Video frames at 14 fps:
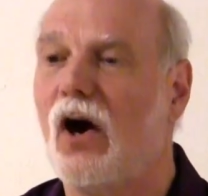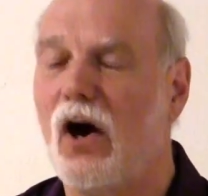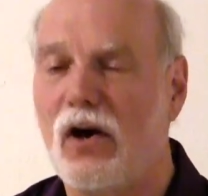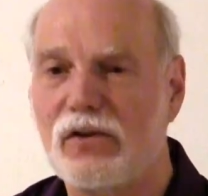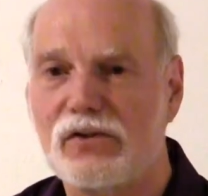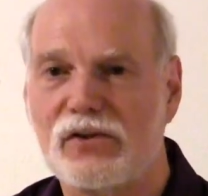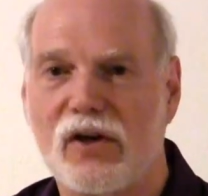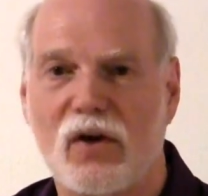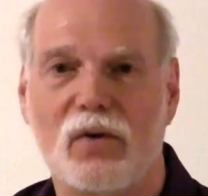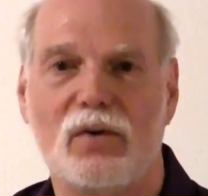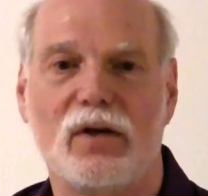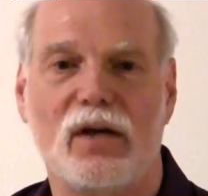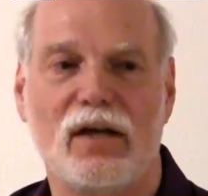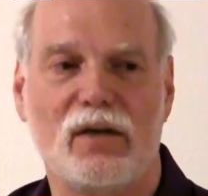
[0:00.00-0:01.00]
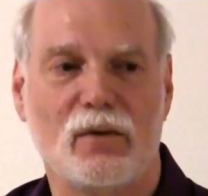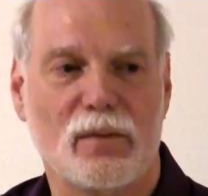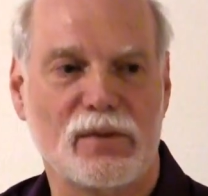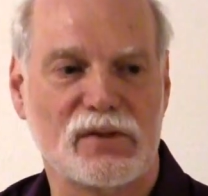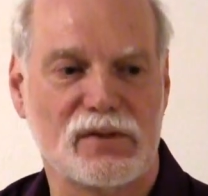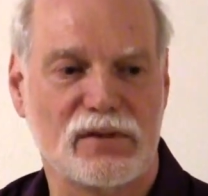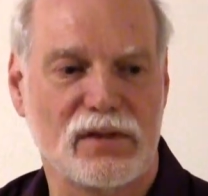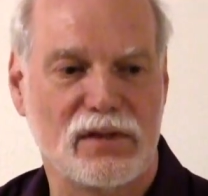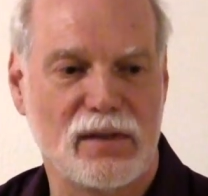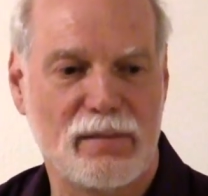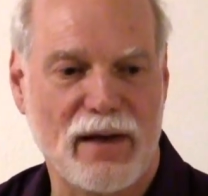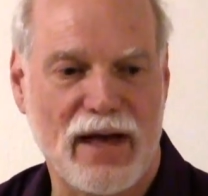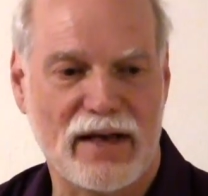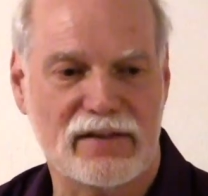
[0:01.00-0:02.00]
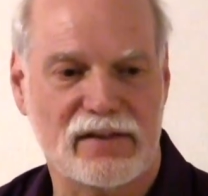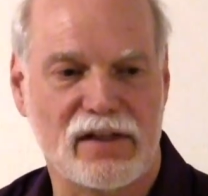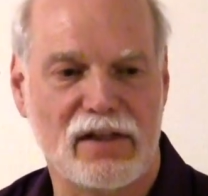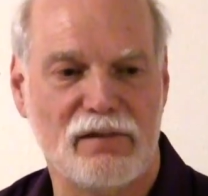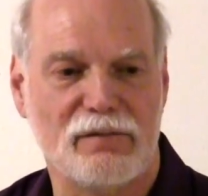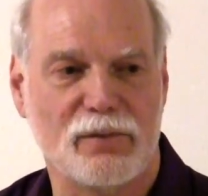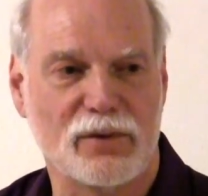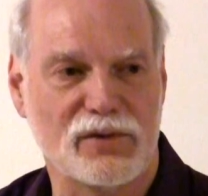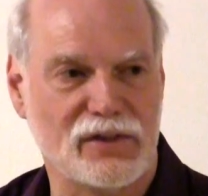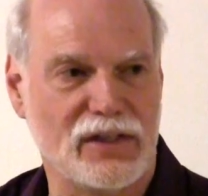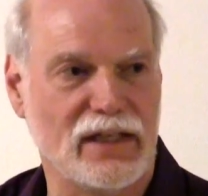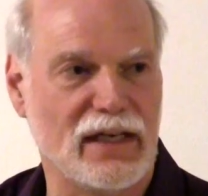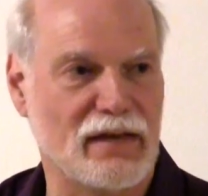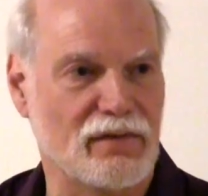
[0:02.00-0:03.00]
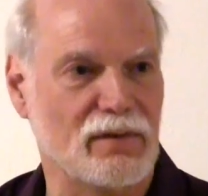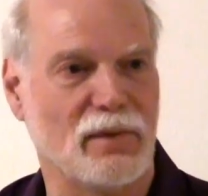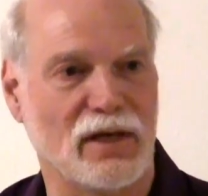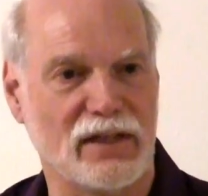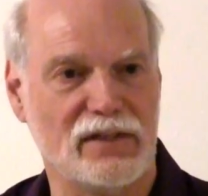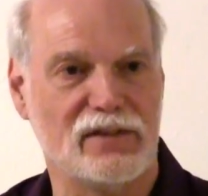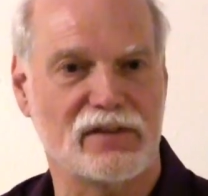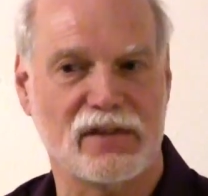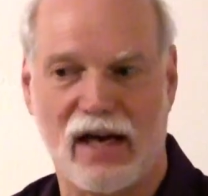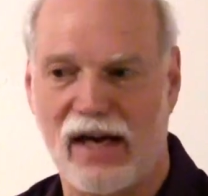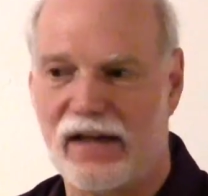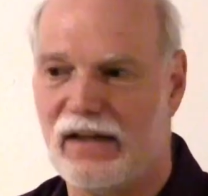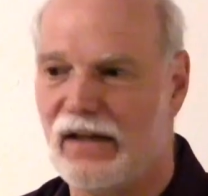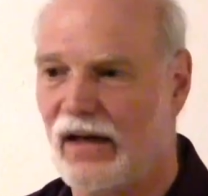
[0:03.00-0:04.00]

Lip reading: Also, enormous capacity for seeing everybody's side